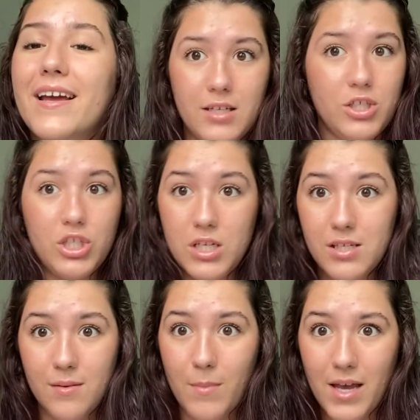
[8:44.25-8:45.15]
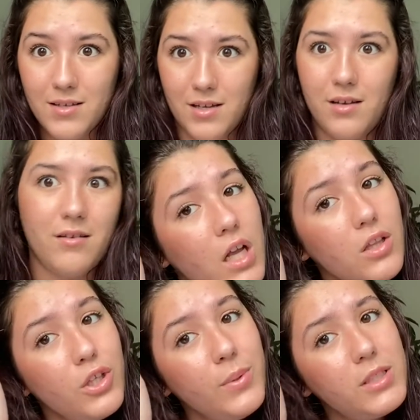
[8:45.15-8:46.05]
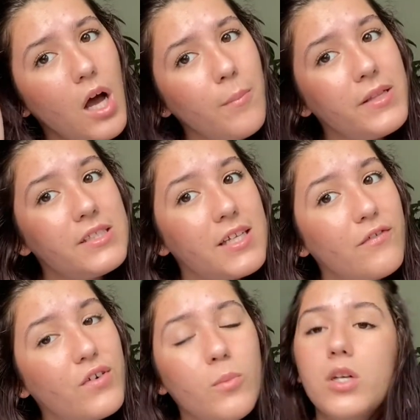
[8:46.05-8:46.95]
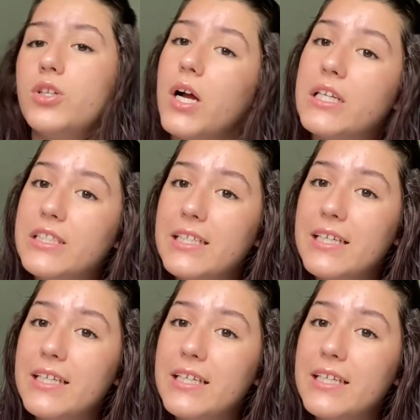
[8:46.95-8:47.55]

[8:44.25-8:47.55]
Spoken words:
She's amazing. Louis Tomlinson from One Direction